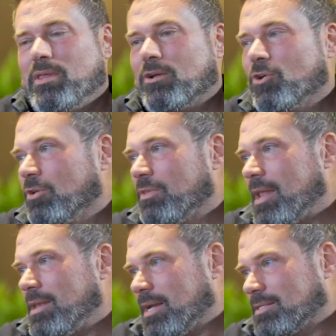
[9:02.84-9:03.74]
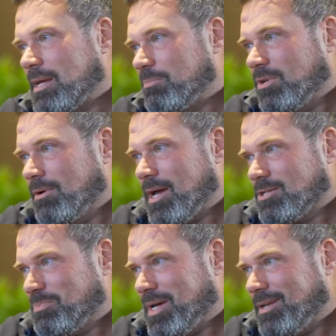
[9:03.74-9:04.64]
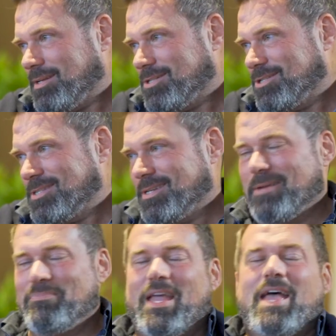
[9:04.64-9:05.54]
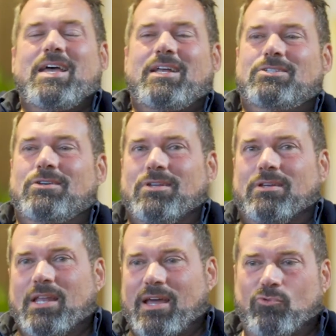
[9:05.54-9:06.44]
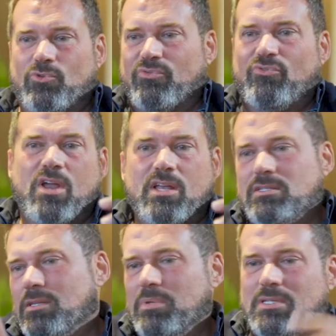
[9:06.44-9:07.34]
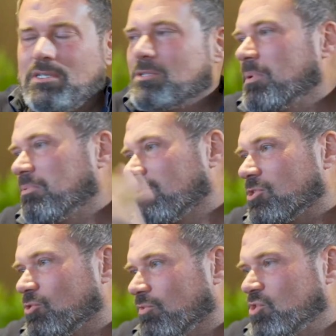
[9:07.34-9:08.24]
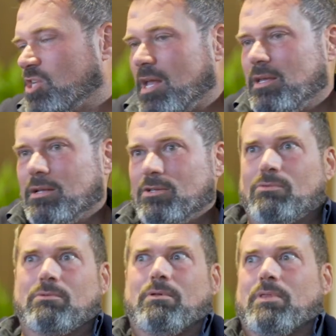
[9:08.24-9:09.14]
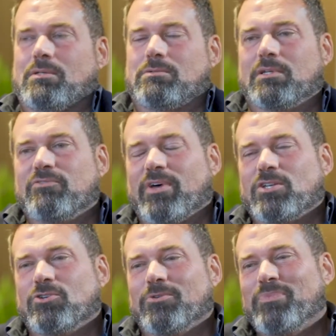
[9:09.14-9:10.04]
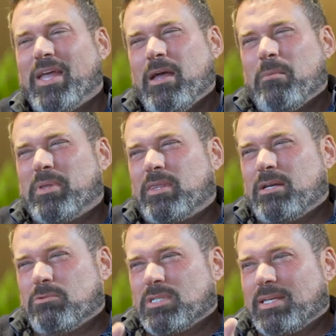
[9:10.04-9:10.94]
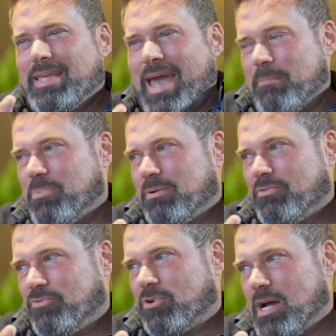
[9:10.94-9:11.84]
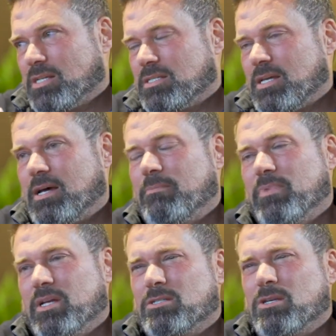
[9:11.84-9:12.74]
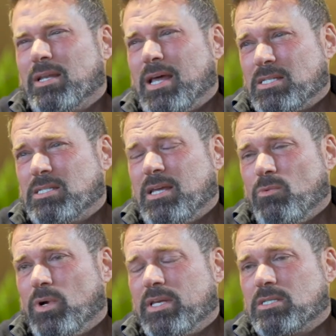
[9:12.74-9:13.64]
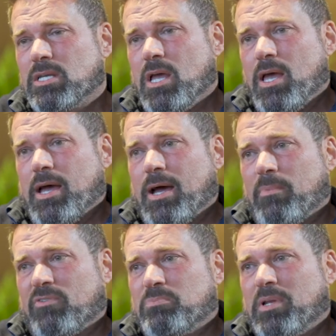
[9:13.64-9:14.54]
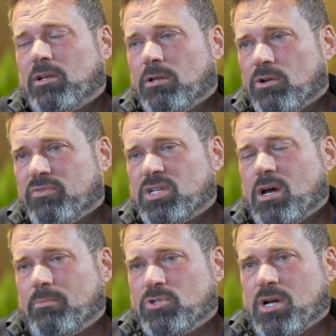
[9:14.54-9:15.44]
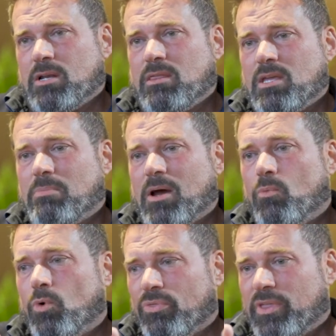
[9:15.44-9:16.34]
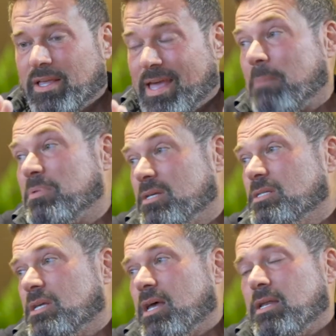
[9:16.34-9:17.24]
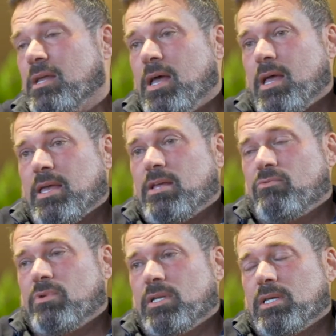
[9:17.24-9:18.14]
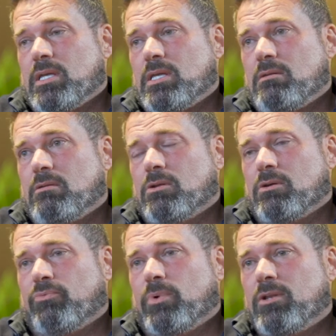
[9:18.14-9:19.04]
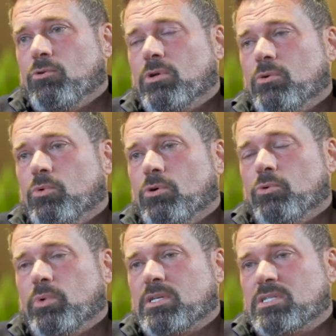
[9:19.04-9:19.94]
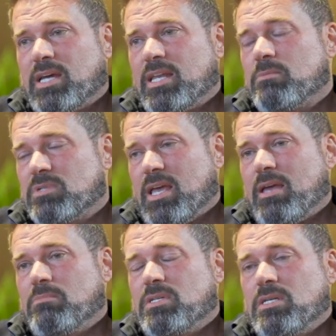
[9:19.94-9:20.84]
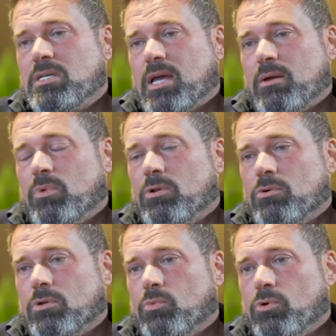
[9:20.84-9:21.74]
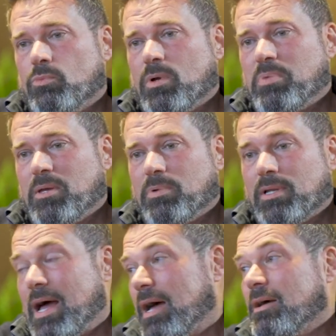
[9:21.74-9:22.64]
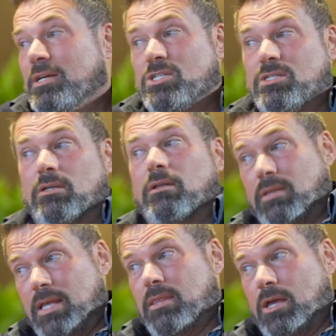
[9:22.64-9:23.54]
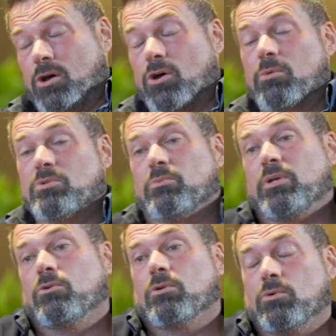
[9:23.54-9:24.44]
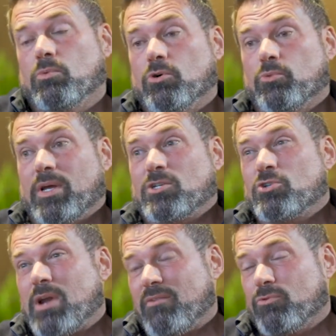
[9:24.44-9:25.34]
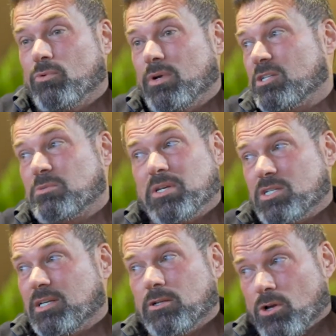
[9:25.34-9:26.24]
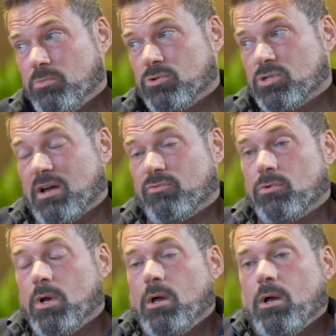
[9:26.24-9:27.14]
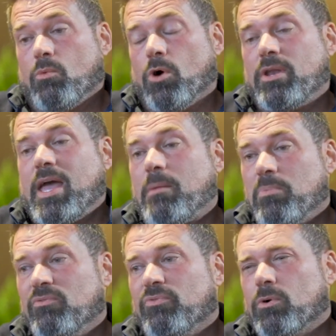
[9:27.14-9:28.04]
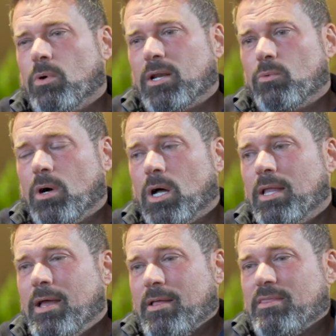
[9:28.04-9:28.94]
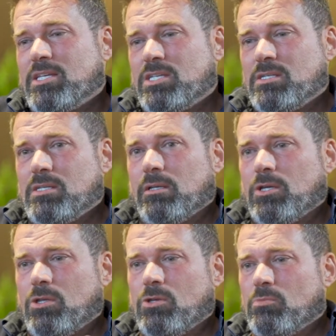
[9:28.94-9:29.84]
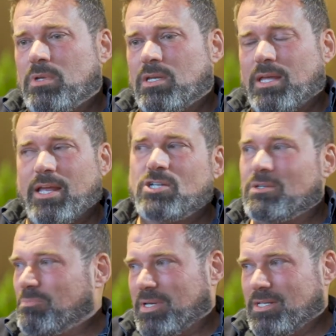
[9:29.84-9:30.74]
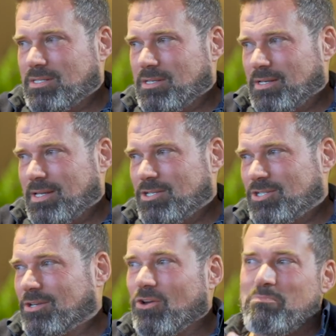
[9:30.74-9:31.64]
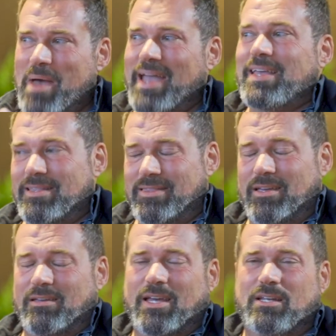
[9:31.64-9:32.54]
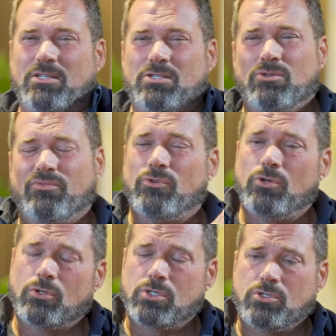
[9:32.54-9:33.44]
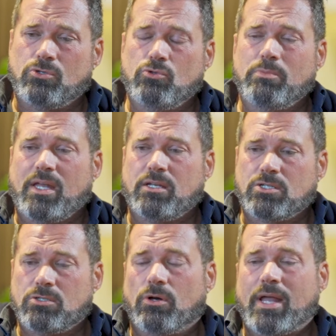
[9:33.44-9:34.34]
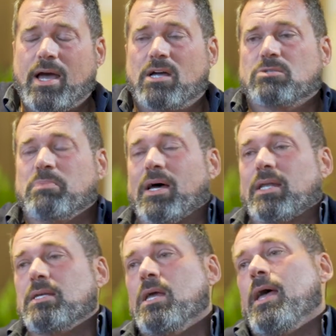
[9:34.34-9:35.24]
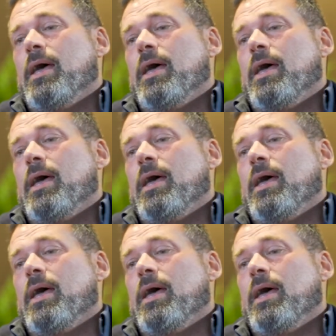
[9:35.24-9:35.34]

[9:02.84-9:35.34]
then got on that next app, you know, House Party, did you see that? And so, you know, you'd have all your friends and there'd be six people on sort of chatting and I thought, oh, that's really fun too. But there is a gap for us. Um, and so the last 10 weeks, um, I've spent a lot of time trying to think about what the gap is. And it really, you know, if we look at a world where the stadiums are empty and we look at a world where people are still at, in their homes and we look at a world where travel, and especially global travel, won't happen for quite a while, there's still a human connection piece that needs to go back in there. And it's sort of not Zoom and it's not house party.